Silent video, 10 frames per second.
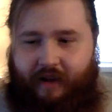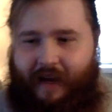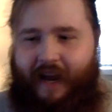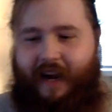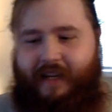
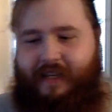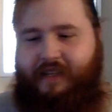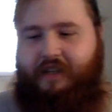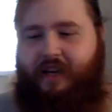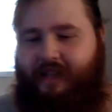And
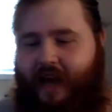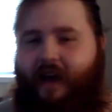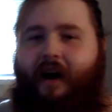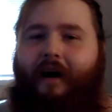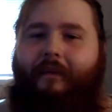essentially it's like,
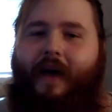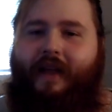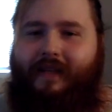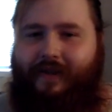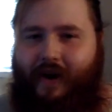oh man,
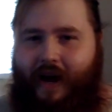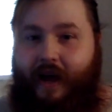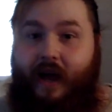that's great.